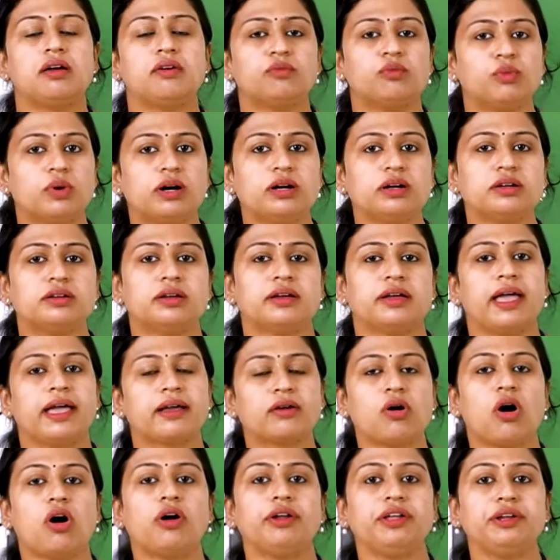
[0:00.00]
work
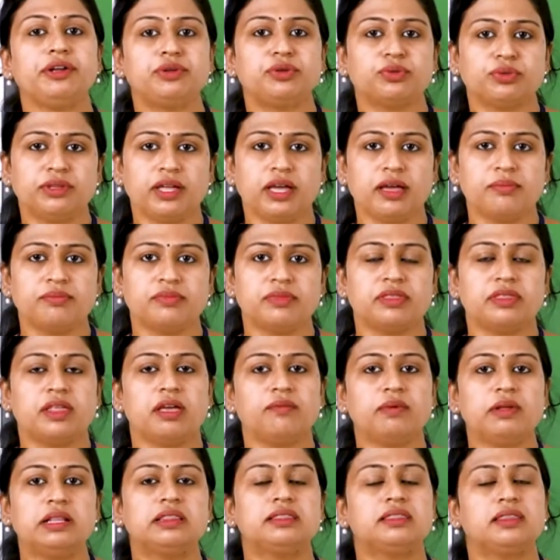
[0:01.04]
according to them,
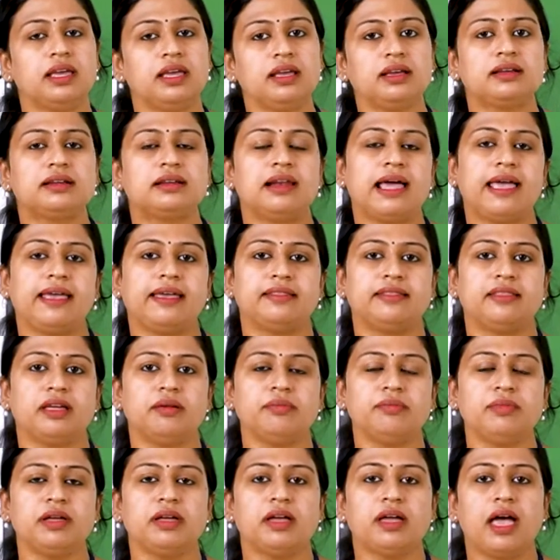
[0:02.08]
they will think like
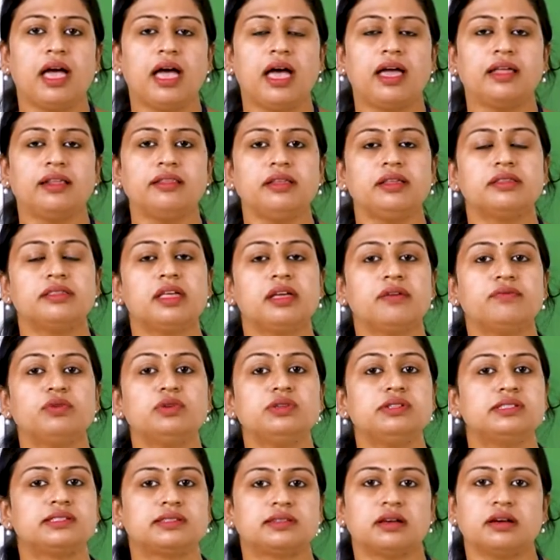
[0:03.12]
them and they
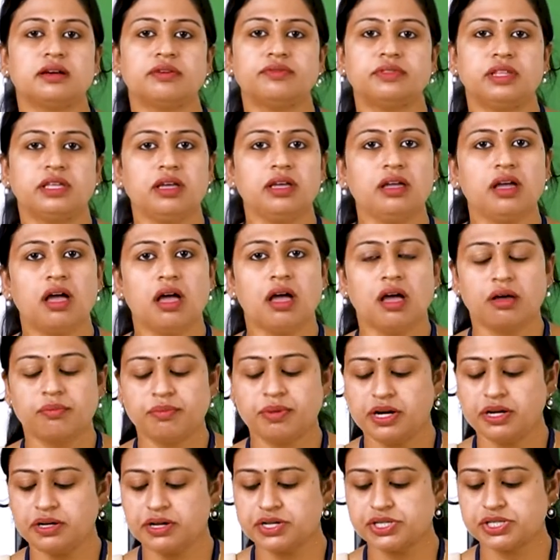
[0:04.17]
would serve the
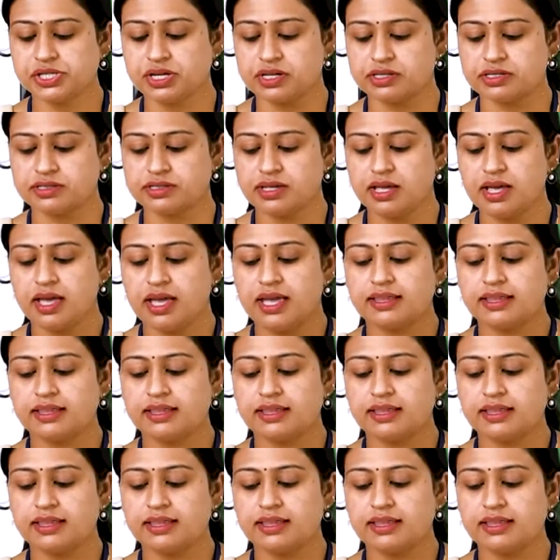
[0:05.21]
Britishers.